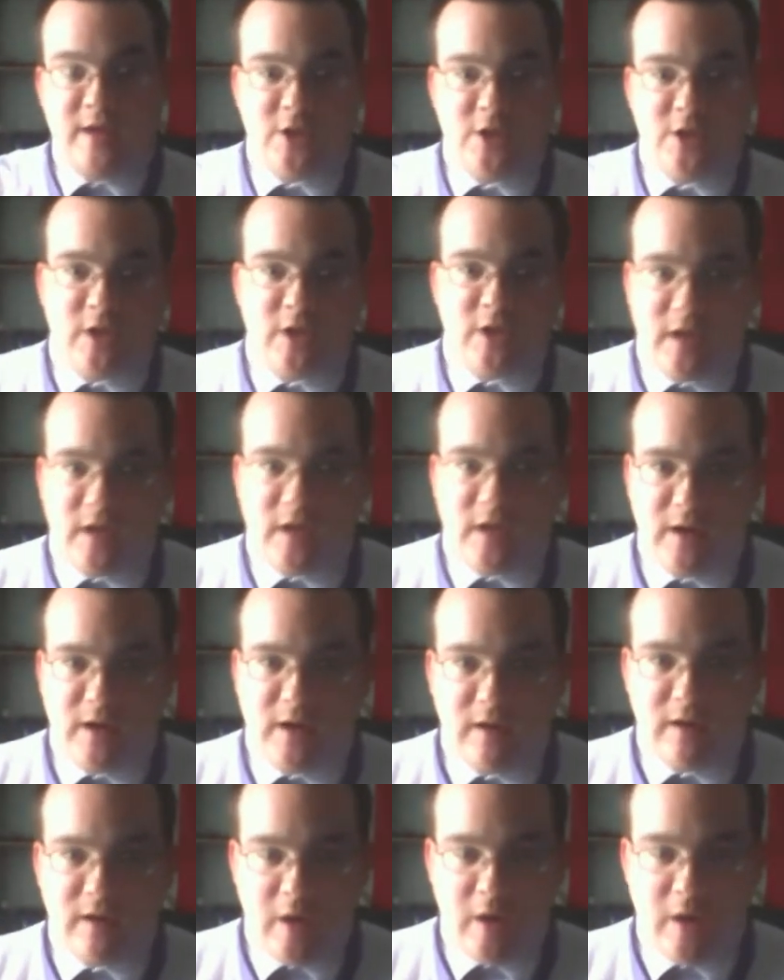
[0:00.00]
you like
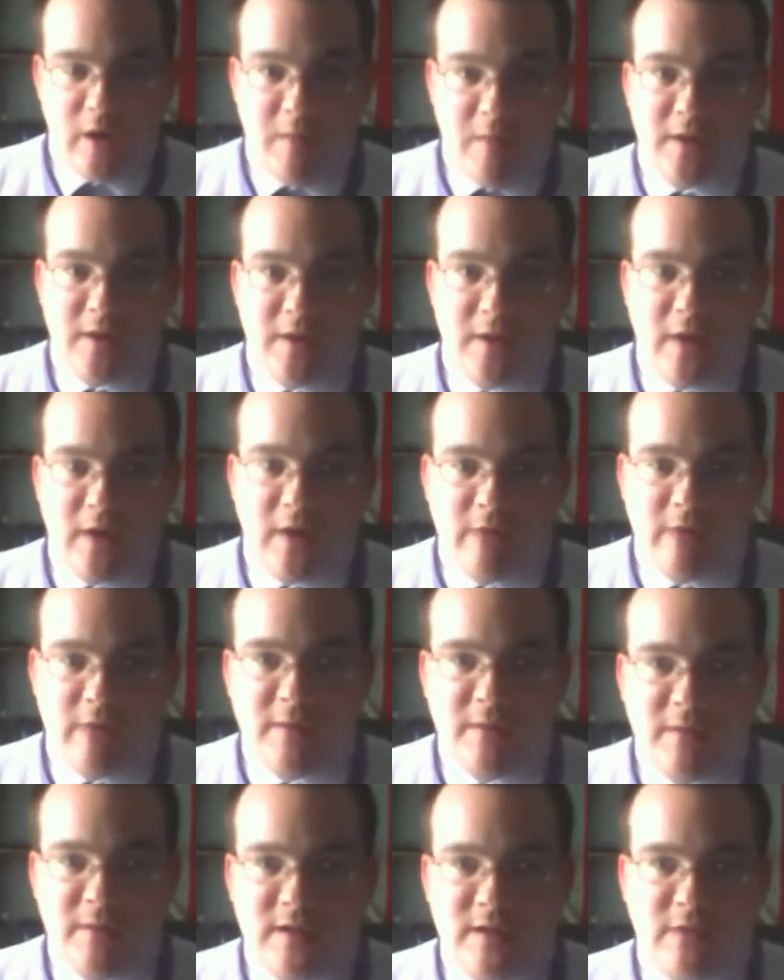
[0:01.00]
a minute or half a minute
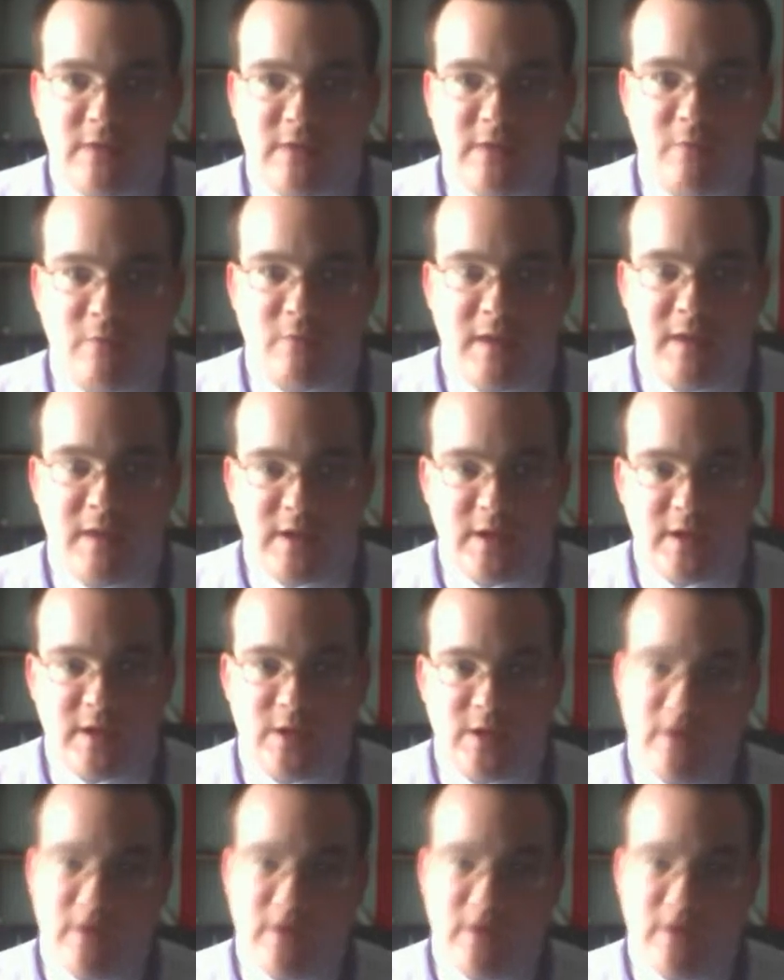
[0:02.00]
to get through the page.